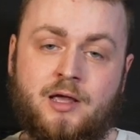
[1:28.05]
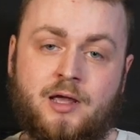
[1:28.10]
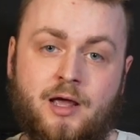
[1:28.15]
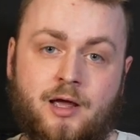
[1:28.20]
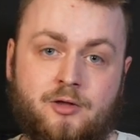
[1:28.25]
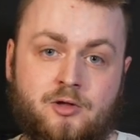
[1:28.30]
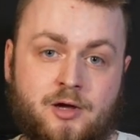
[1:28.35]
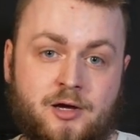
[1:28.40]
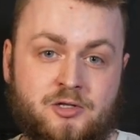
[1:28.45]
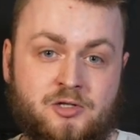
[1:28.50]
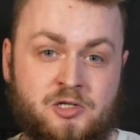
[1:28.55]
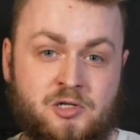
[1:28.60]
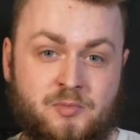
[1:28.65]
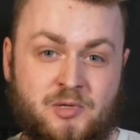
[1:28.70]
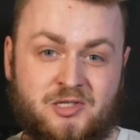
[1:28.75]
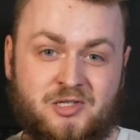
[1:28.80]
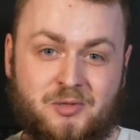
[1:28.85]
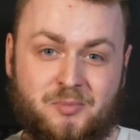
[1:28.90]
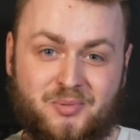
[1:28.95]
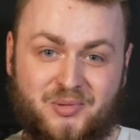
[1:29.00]
And you guys are going to
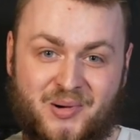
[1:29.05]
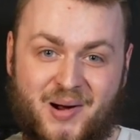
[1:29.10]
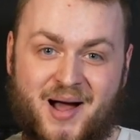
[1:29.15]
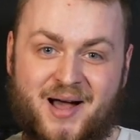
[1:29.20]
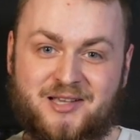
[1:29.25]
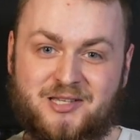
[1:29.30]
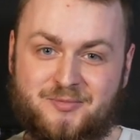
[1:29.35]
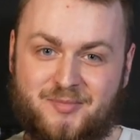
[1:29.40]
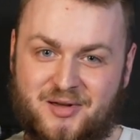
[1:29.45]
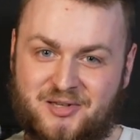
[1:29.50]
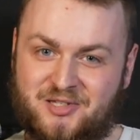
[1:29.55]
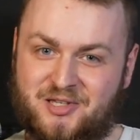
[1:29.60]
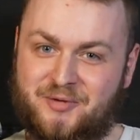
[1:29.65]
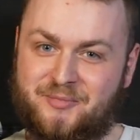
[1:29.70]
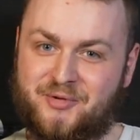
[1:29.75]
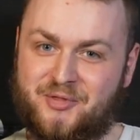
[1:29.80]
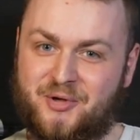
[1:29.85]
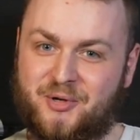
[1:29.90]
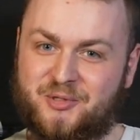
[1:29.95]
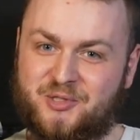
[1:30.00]
be surprised by
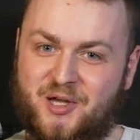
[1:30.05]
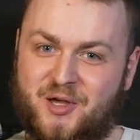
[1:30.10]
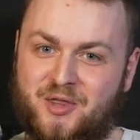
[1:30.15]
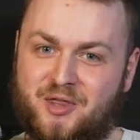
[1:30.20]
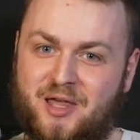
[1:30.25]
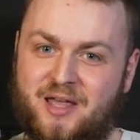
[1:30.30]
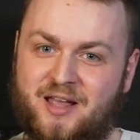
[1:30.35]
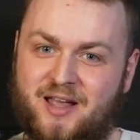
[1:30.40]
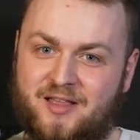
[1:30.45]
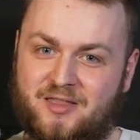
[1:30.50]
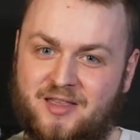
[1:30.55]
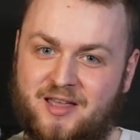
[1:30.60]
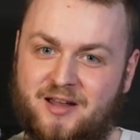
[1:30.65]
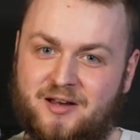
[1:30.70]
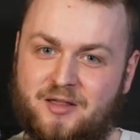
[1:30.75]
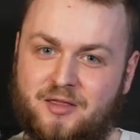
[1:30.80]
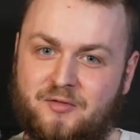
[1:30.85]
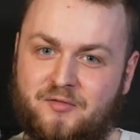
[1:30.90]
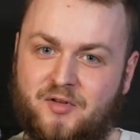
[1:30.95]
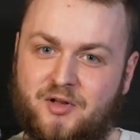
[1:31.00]
some of those, I think, at the
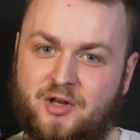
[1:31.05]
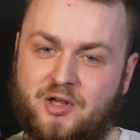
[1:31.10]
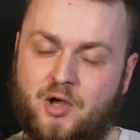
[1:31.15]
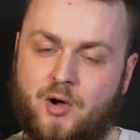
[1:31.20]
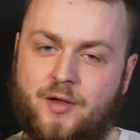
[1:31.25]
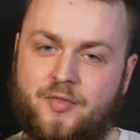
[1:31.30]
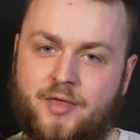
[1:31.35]
end of the video.